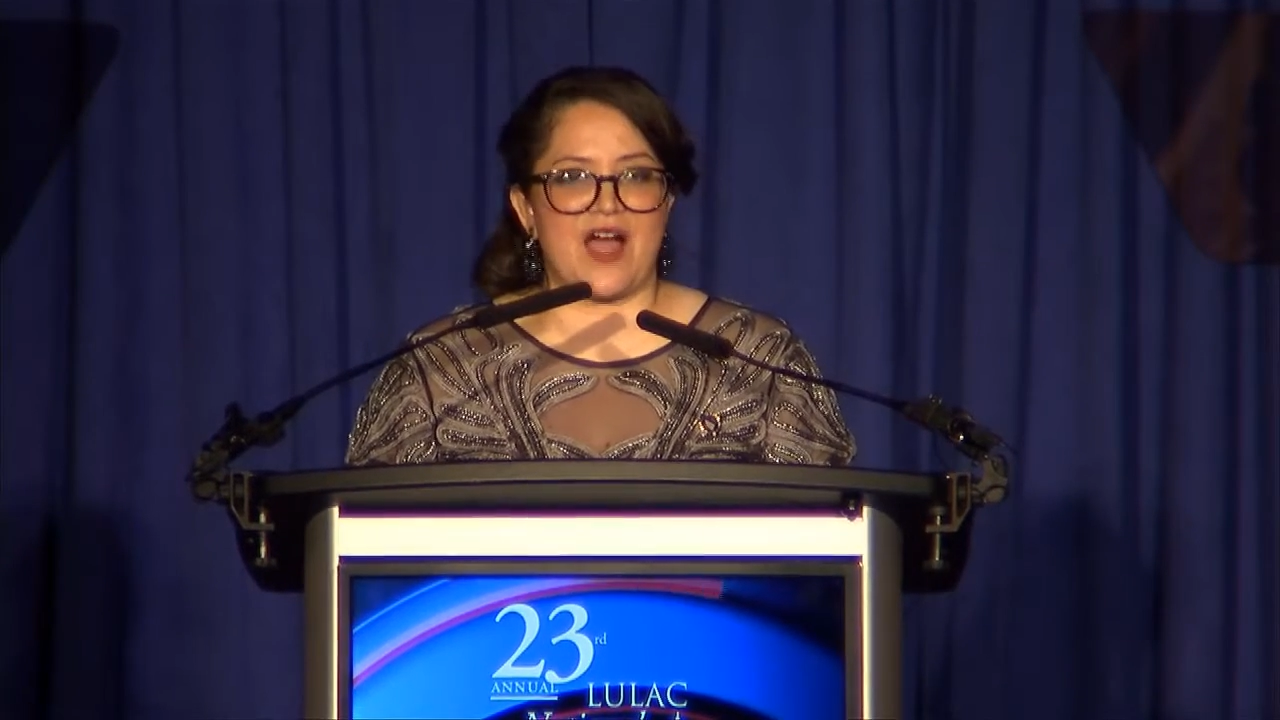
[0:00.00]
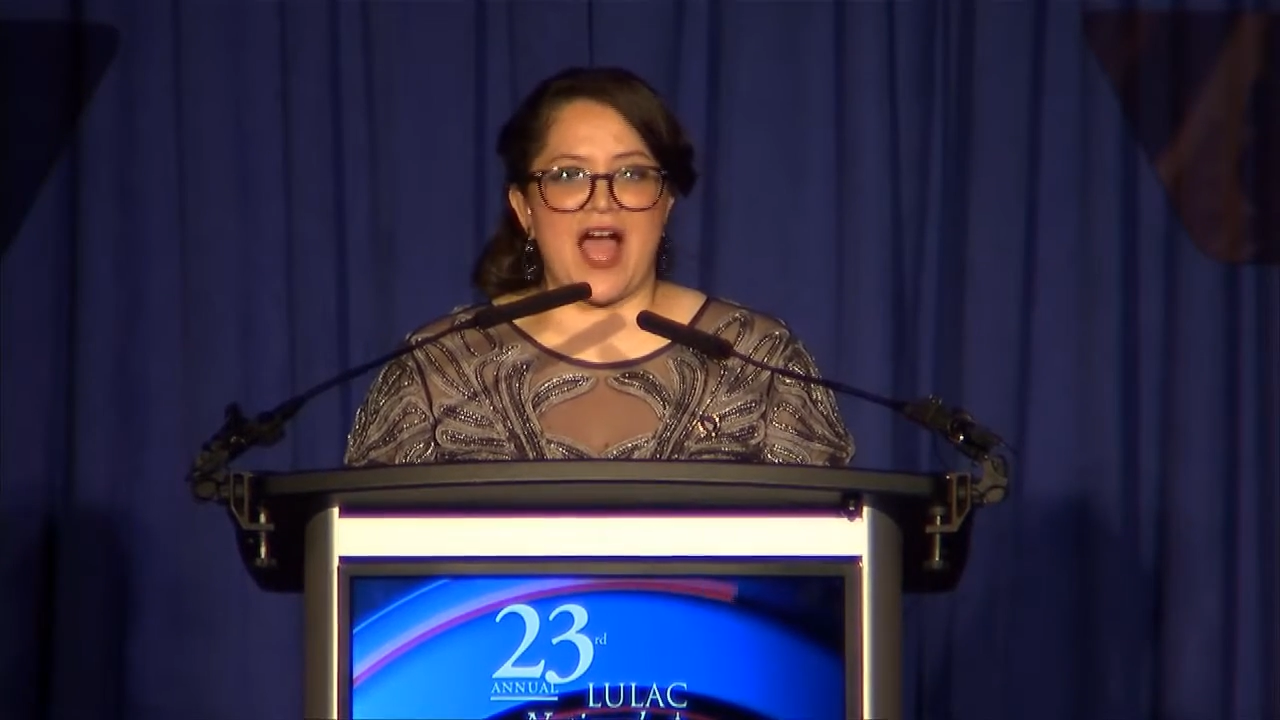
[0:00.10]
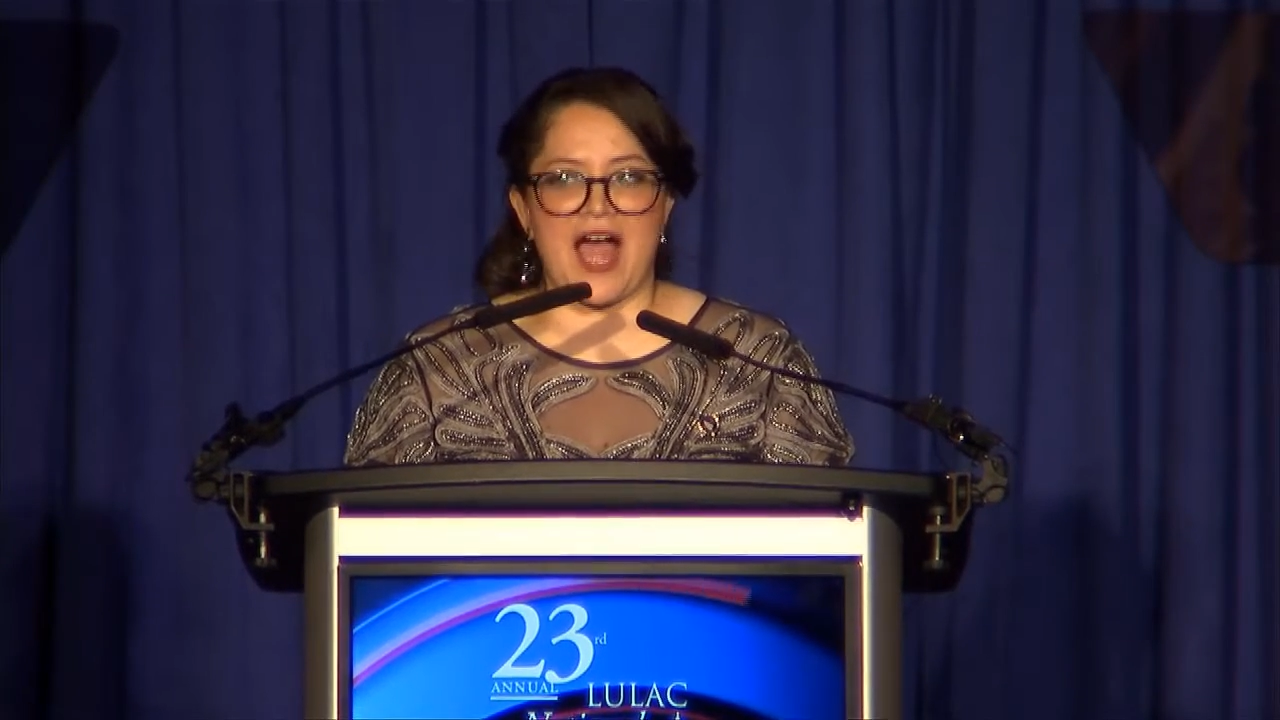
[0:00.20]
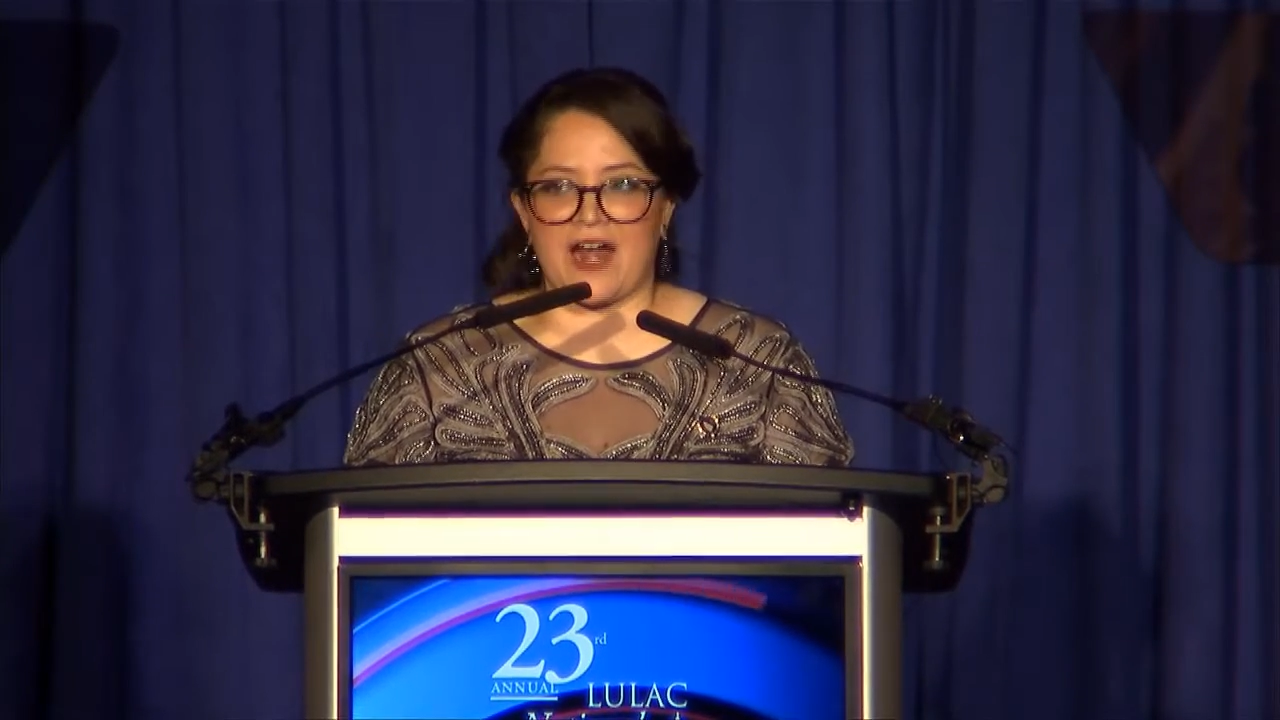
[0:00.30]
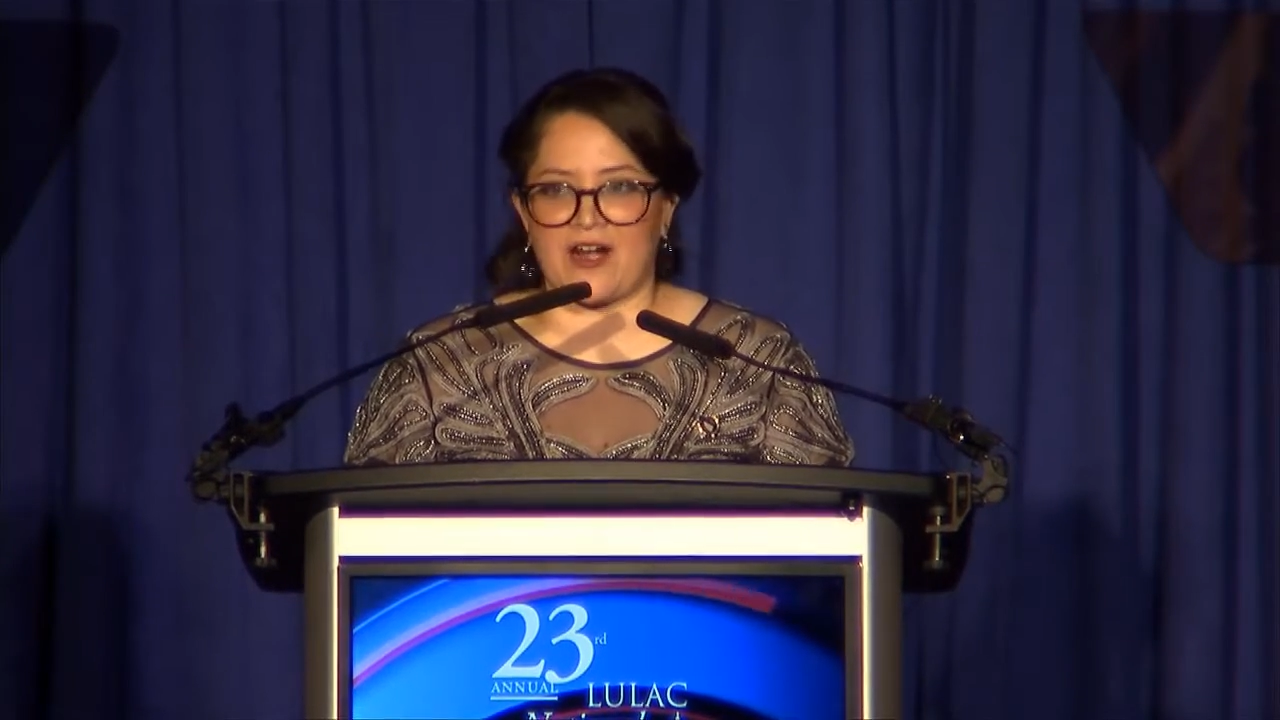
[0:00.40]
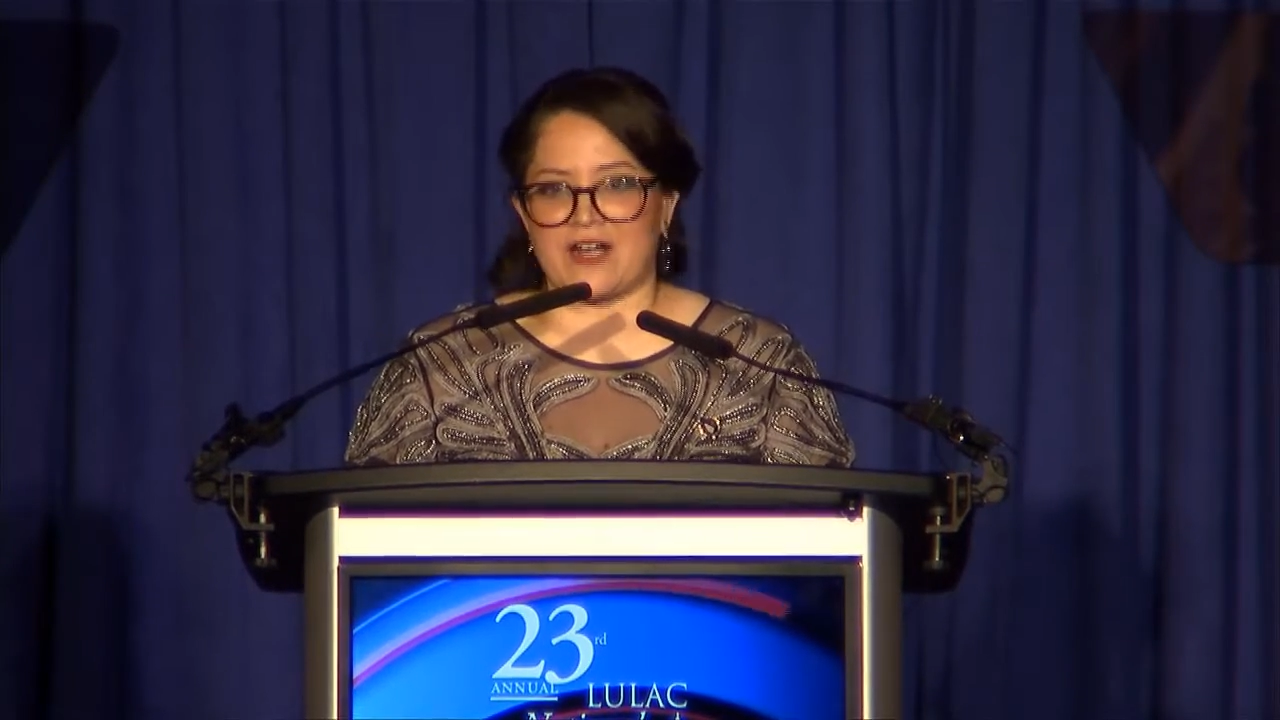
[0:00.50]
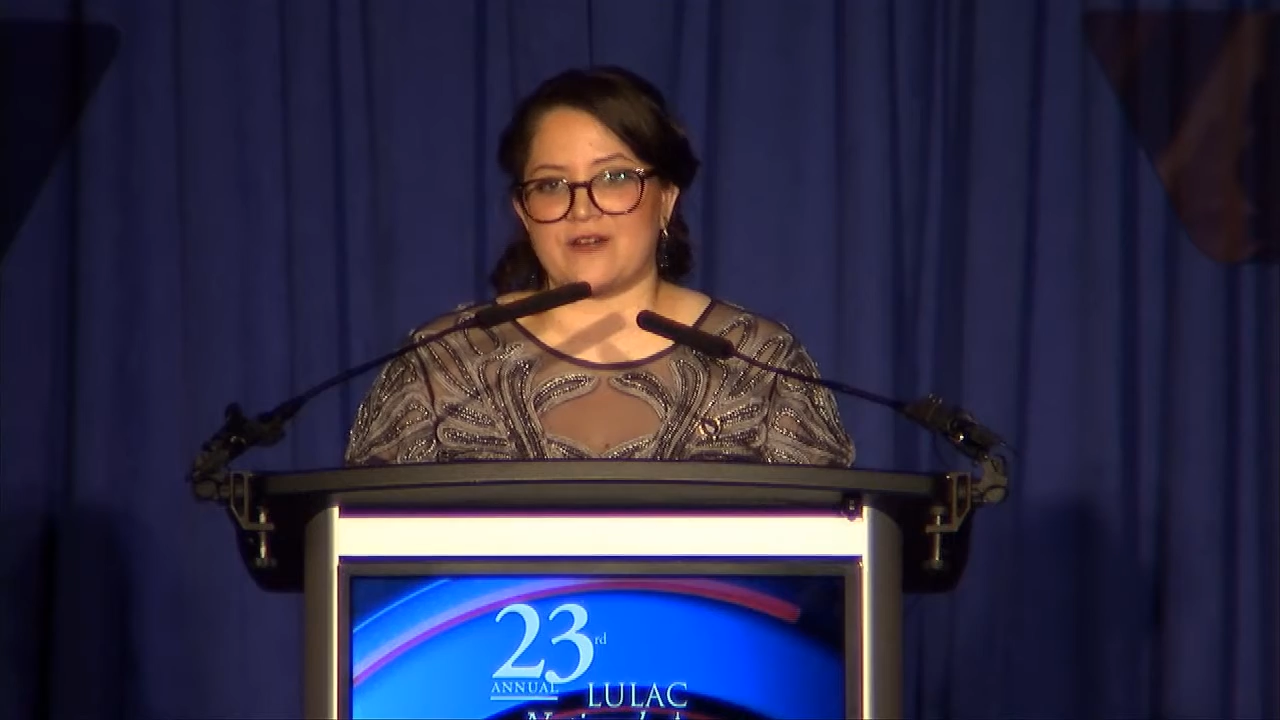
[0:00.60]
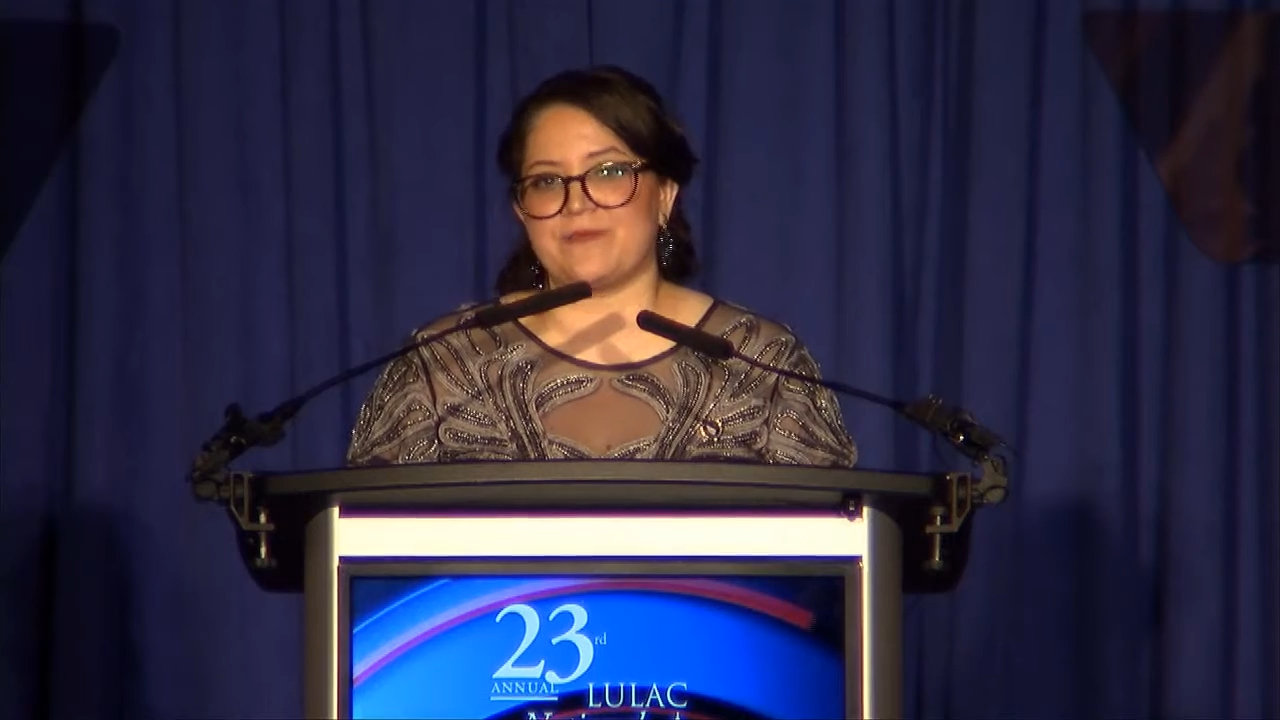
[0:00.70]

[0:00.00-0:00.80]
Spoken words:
are